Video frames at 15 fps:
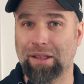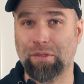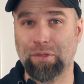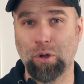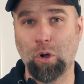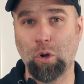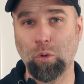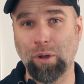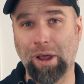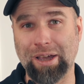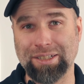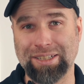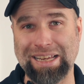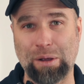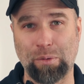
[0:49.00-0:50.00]
The whole
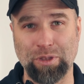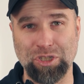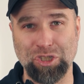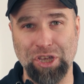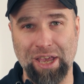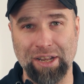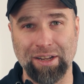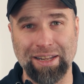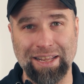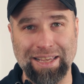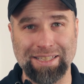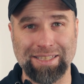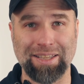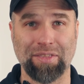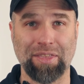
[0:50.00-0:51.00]
idea of this channel
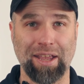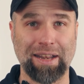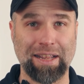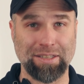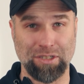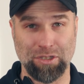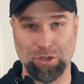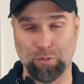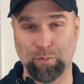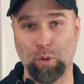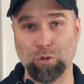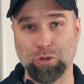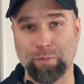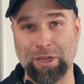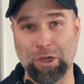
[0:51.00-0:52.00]
is that it's
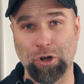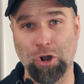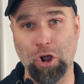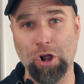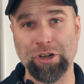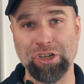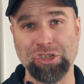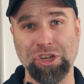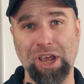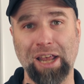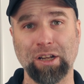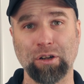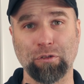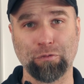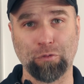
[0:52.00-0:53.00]
supposed to be a learning
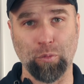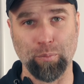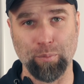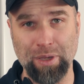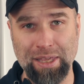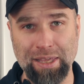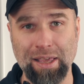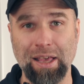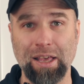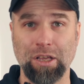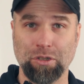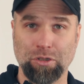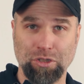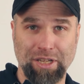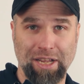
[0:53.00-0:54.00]
channel for me
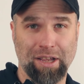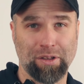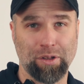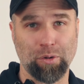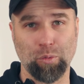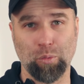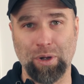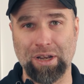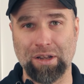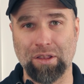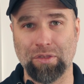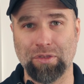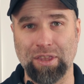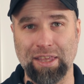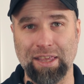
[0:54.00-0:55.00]
together with
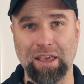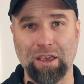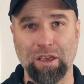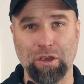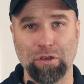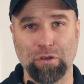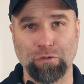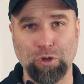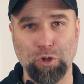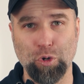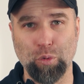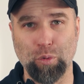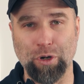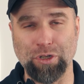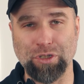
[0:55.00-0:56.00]
the
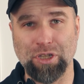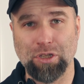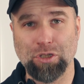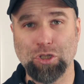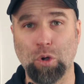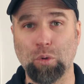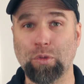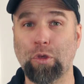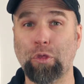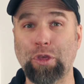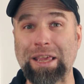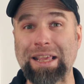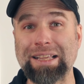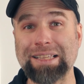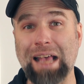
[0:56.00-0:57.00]
viewers. So the
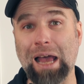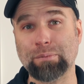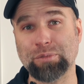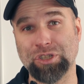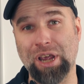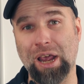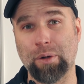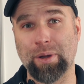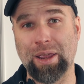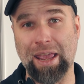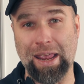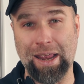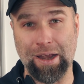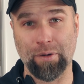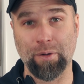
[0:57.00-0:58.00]
thing I'm sharing
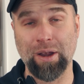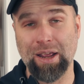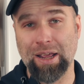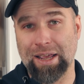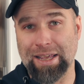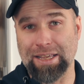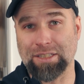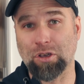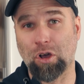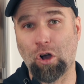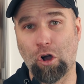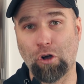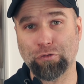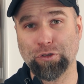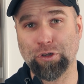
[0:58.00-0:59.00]
here is,
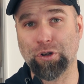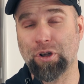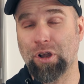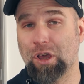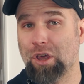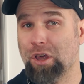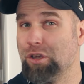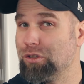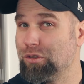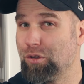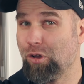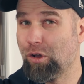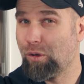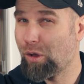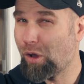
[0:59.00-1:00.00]
after
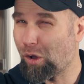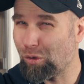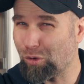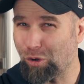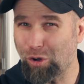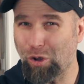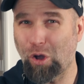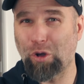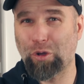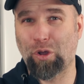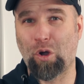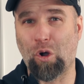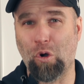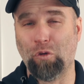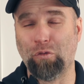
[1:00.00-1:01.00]
a
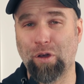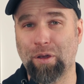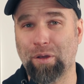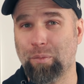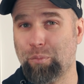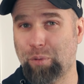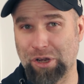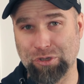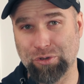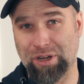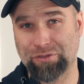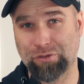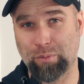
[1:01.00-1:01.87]
lot of pressurized